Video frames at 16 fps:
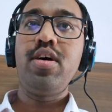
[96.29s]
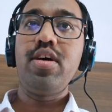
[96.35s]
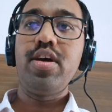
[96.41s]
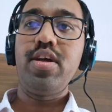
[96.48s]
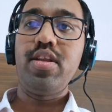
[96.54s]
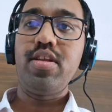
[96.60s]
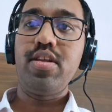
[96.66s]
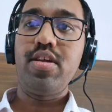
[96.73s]

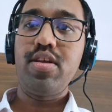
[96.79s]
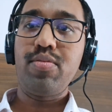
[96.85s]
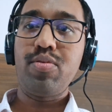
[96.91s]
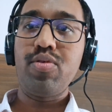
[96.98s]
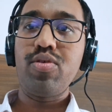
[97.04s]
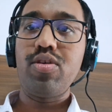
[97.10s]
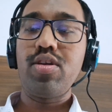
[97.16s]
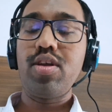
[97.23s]
In this
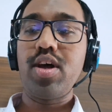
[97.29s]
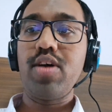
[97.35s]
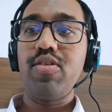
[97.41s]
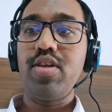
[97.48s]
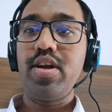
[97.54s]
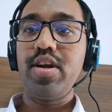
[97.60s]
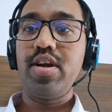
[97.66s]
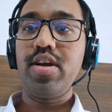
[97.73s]
process, I
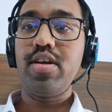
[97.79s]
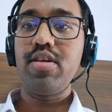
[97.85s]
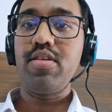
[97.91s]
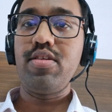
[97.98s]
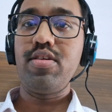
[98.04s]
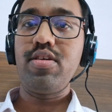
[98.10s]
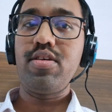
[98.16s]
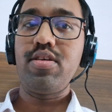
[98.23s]
have
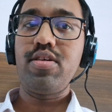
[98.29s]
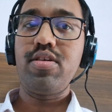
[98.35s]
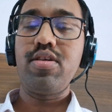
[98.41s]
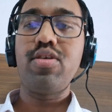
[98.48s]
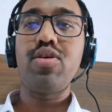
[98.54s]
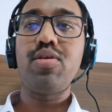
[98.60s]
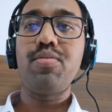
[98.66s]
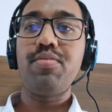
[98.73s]
needed
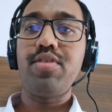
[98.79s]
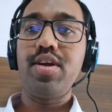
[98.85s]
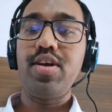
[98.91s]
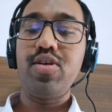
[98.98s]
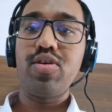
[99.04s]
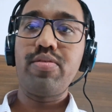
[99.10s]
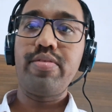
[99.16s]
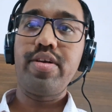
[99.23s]
the top three
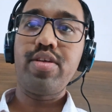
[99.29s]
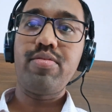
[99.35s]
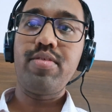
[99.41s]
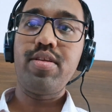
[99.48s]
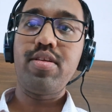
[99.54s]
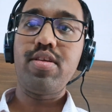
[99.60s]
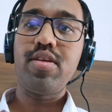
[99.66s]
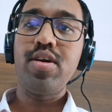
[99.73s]
documents,
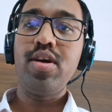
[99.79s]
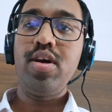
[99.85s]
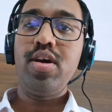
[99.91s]
means